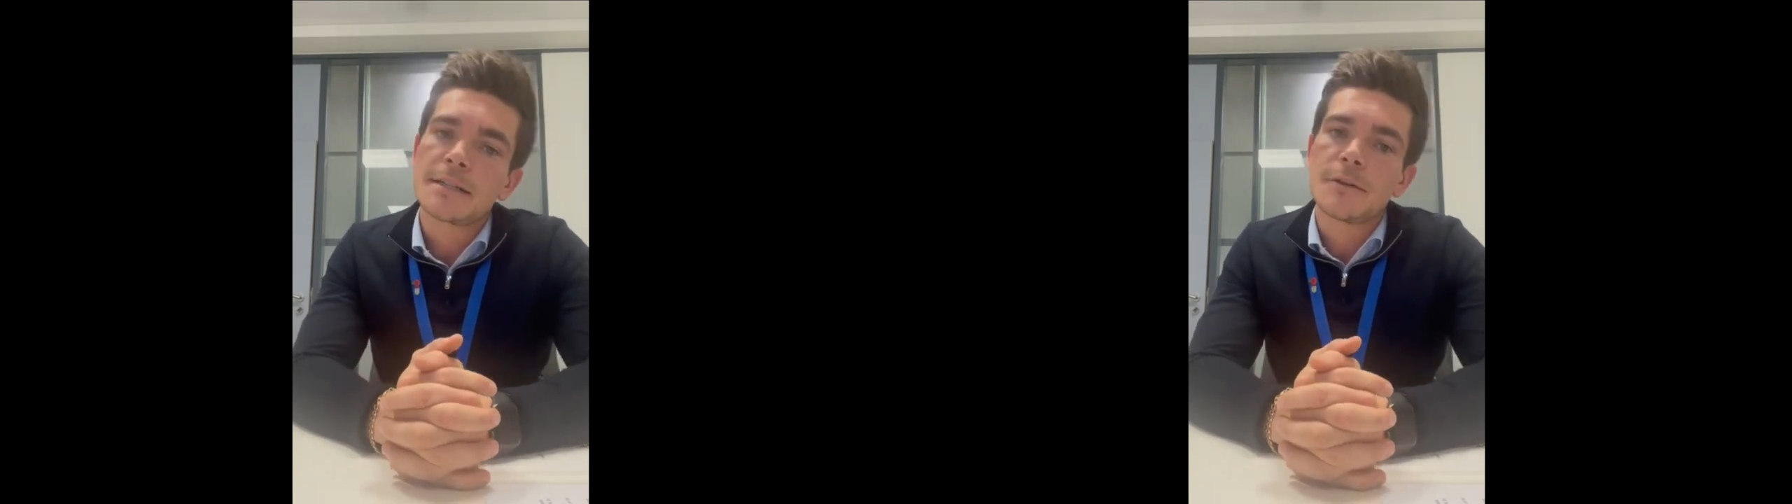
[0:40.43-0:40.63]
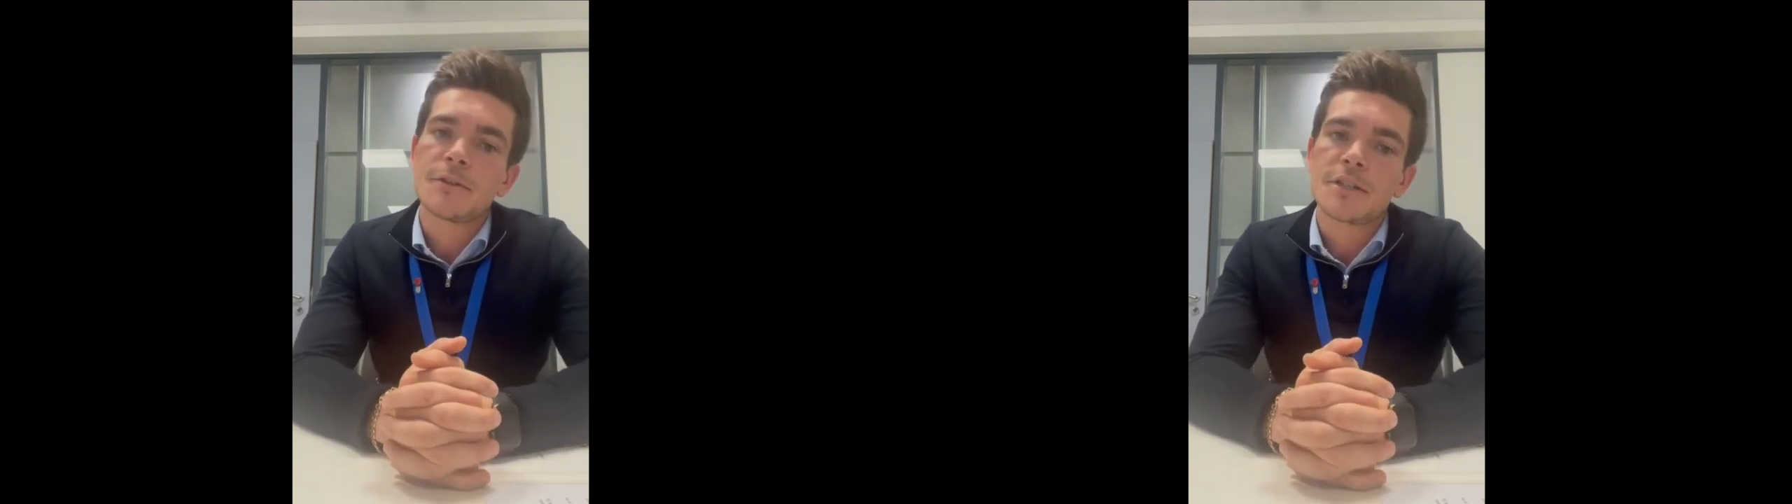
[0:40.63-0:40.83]

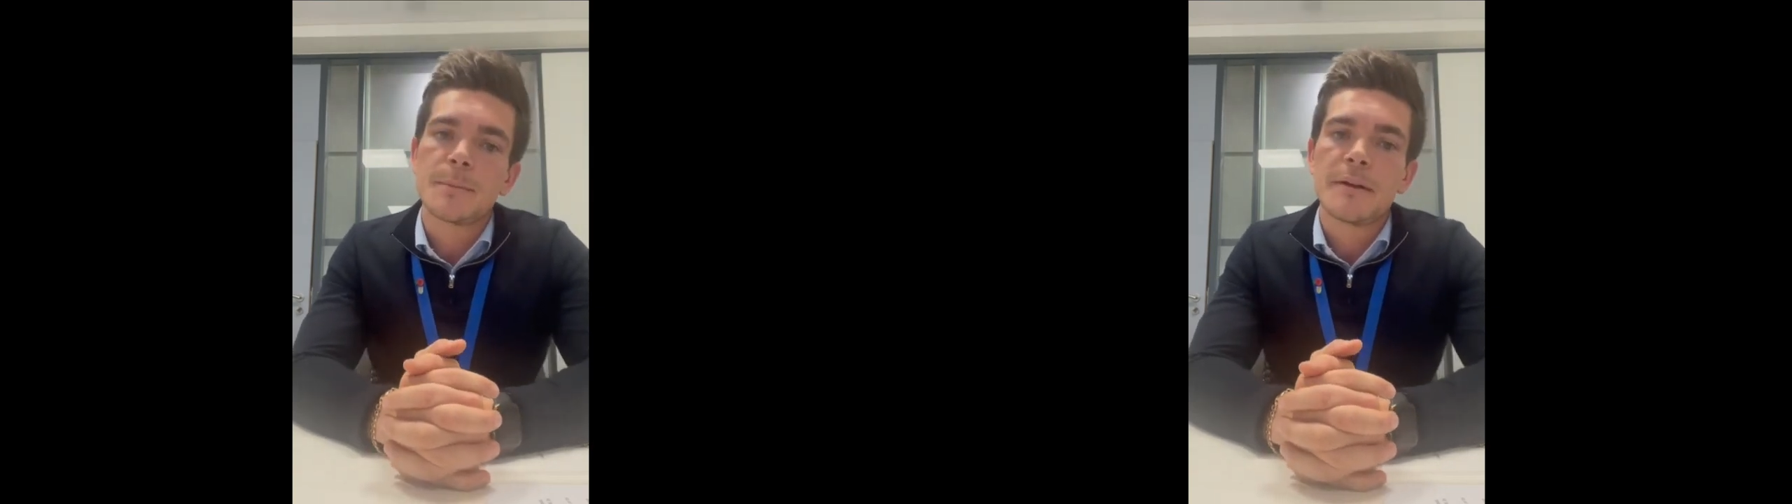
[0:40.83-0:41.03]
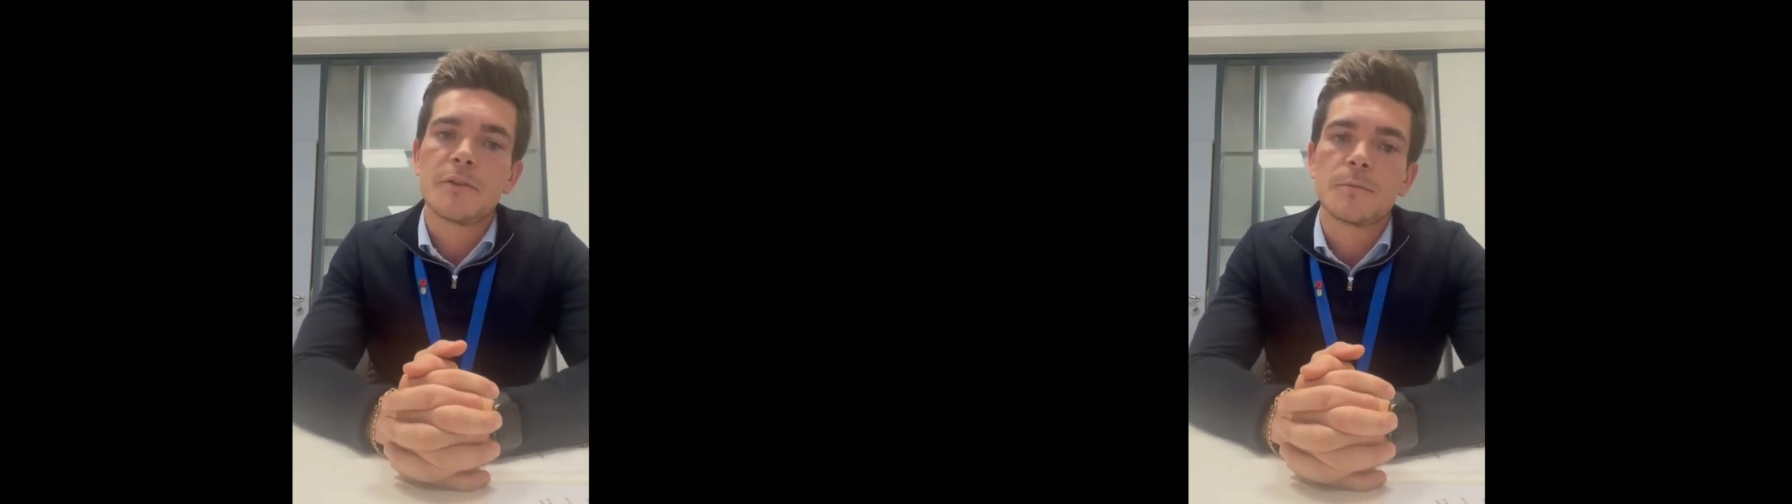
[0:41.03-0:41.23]
so just a
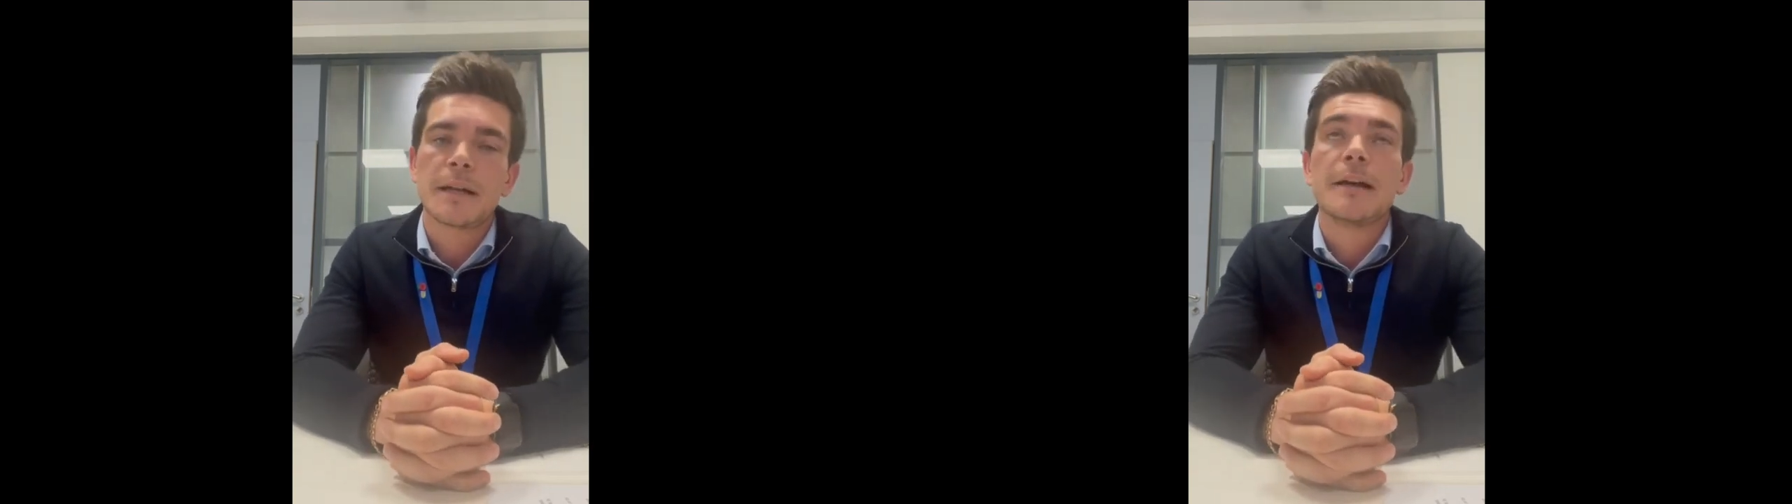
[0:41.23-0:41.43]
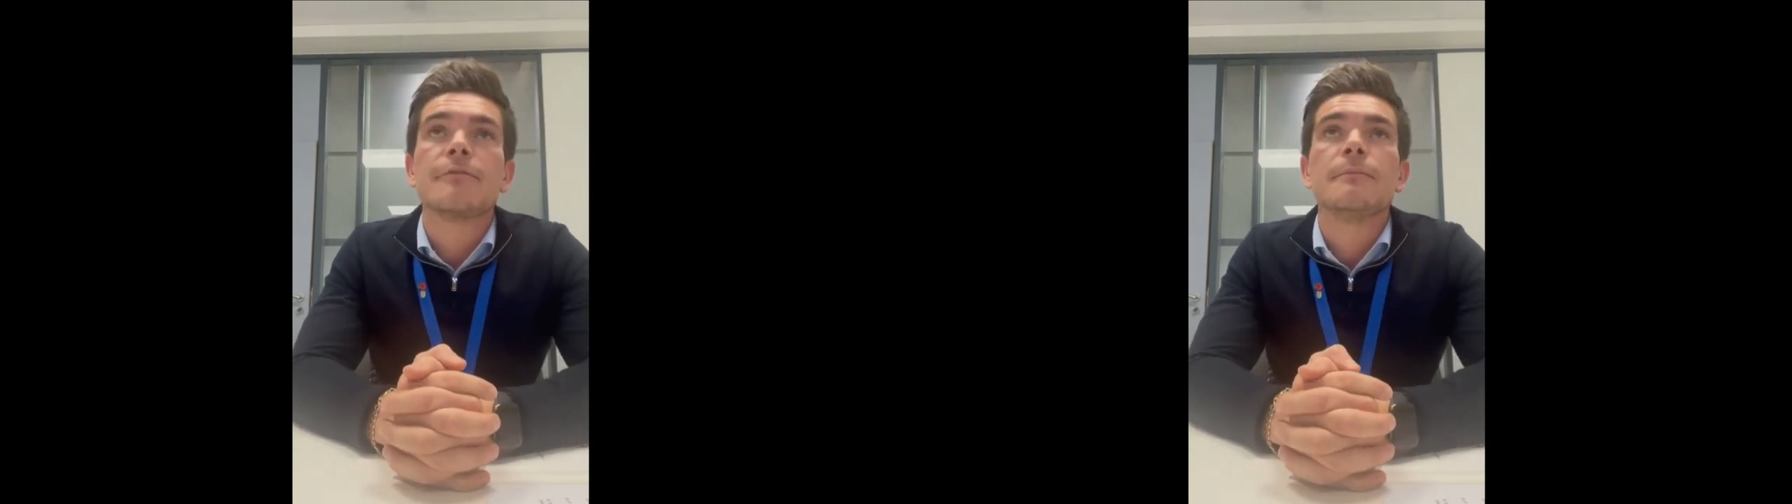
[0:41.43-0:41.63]
bit of an
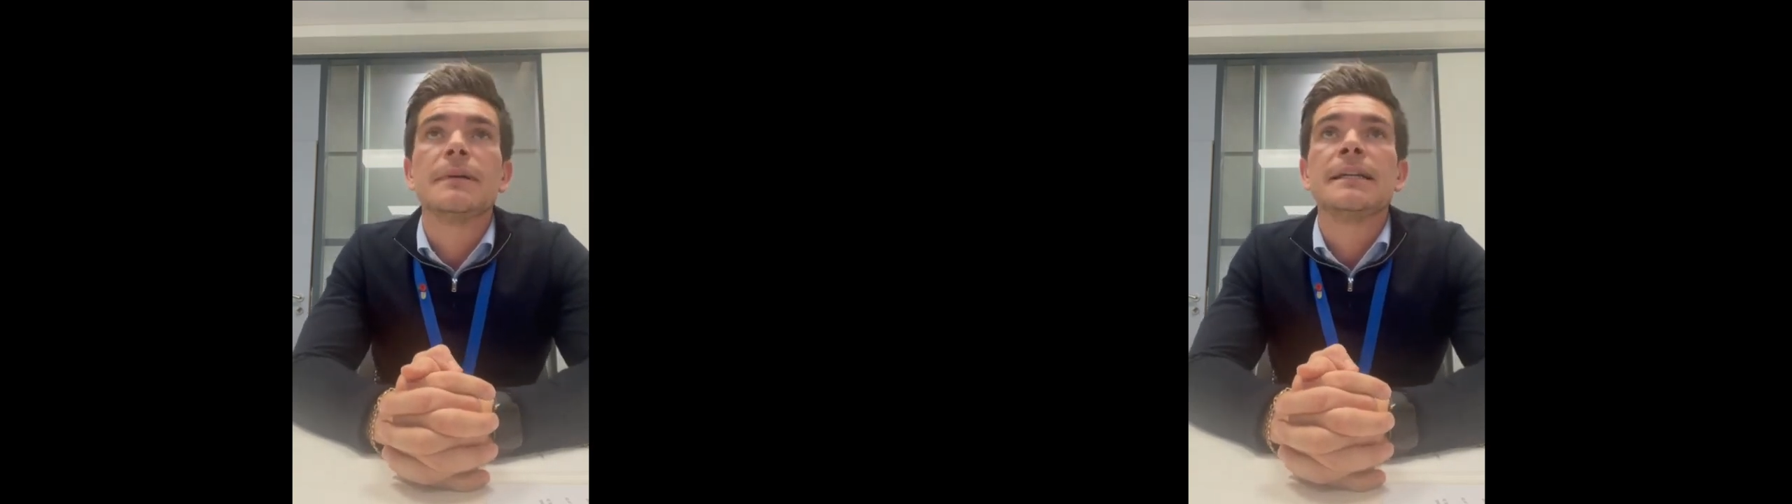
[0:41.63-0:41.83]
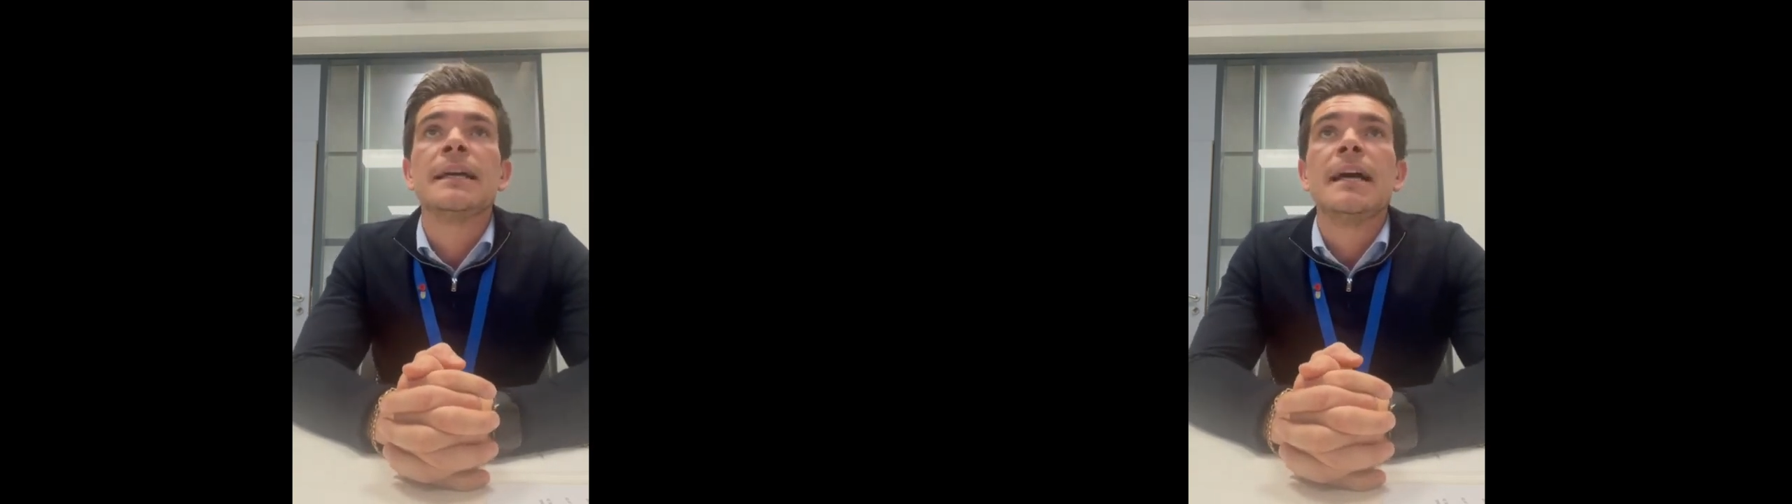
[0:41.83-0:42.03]
update from
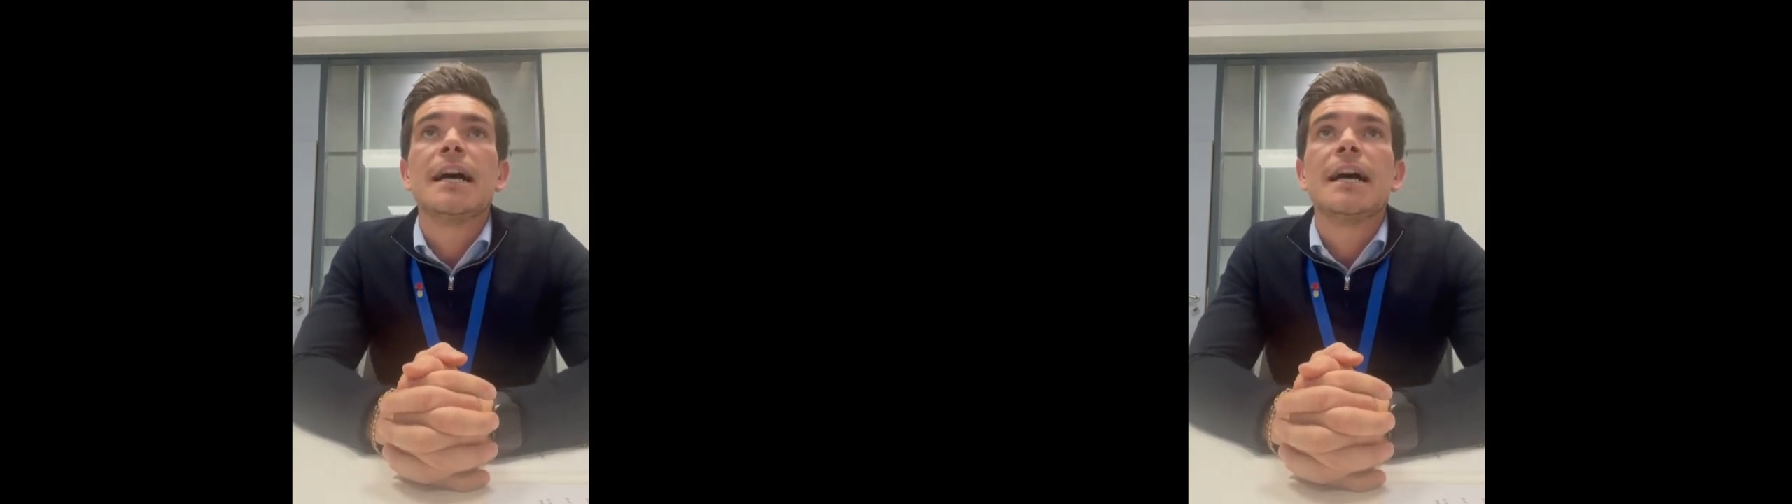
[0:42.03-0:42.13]
me